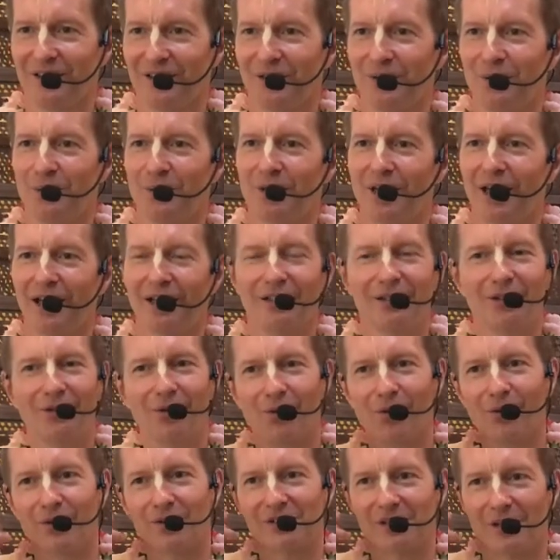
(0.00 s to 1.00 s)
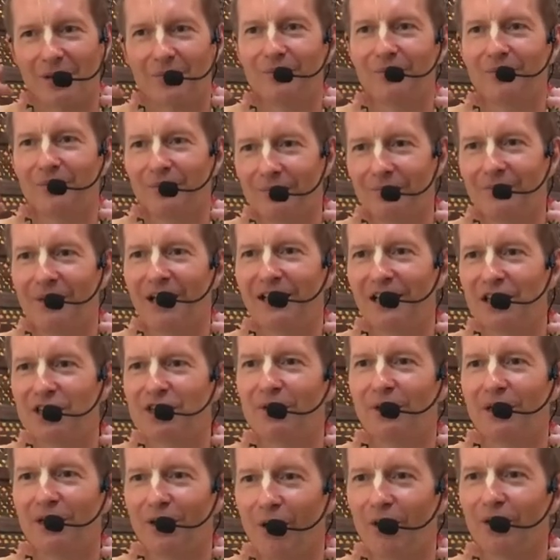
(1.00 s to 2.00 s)
You can call some
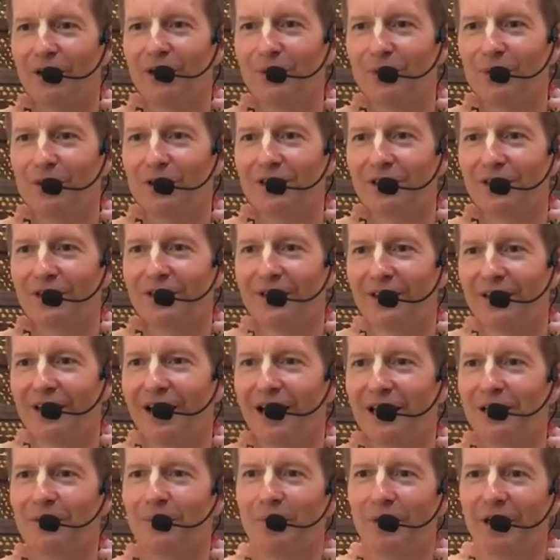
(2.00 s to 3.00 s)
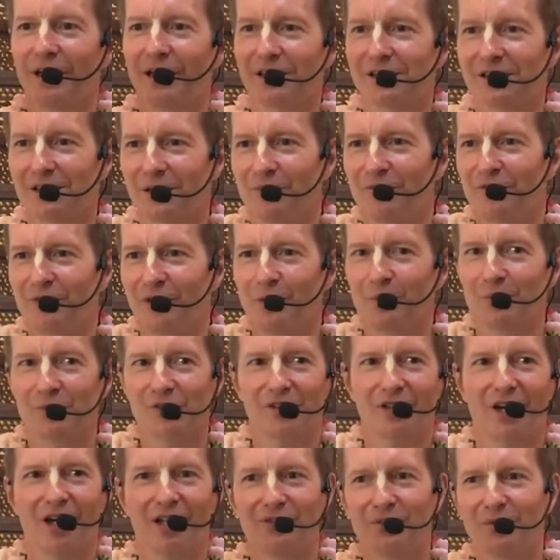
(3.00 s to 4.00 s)
manager in Hollywood and bring some film
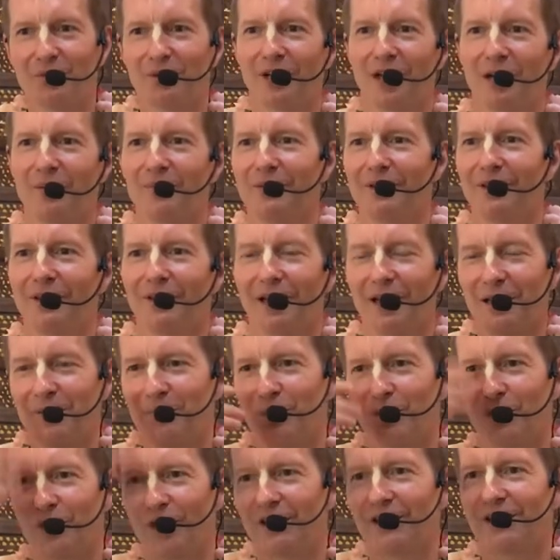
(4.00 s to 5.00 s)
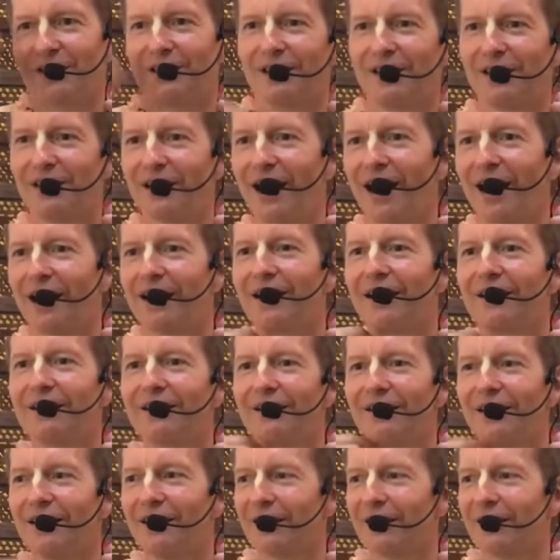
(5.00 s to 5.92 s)
star to come and put on a tilak and